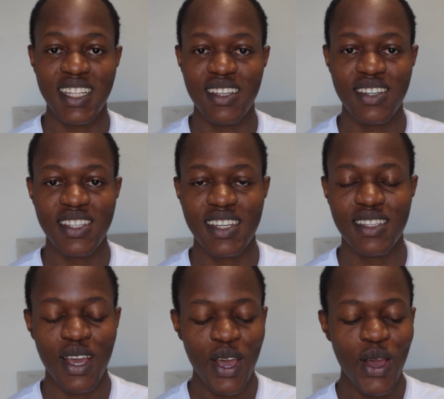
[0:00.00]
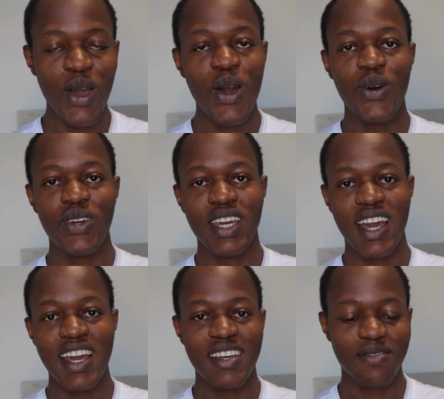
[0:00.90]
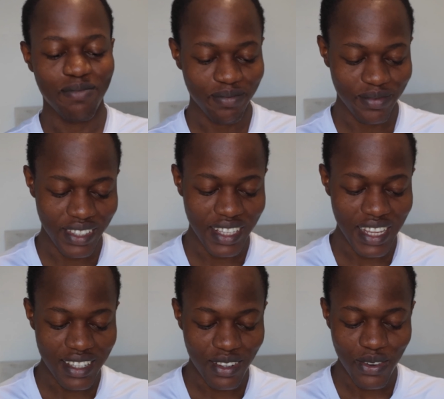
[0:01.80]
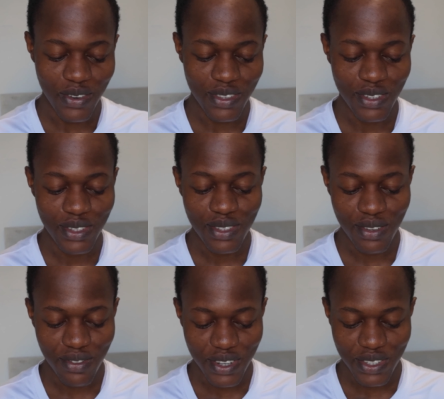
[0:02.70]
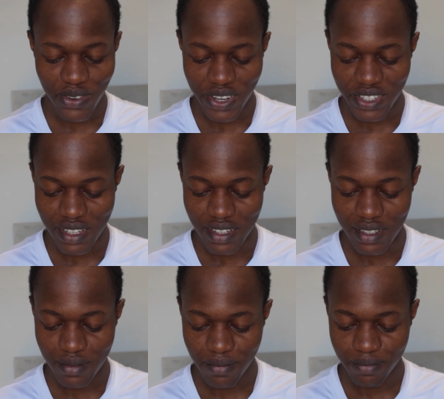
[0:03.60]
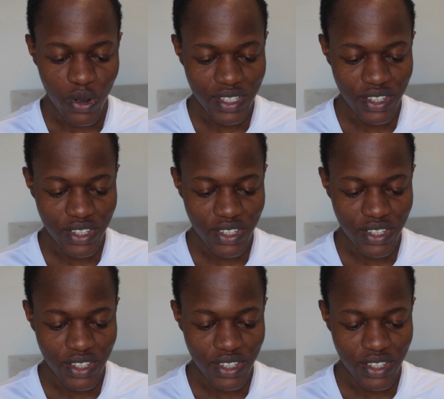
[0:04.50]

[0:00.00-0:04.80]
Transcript: in nursing. Okay, let's go to the first question. What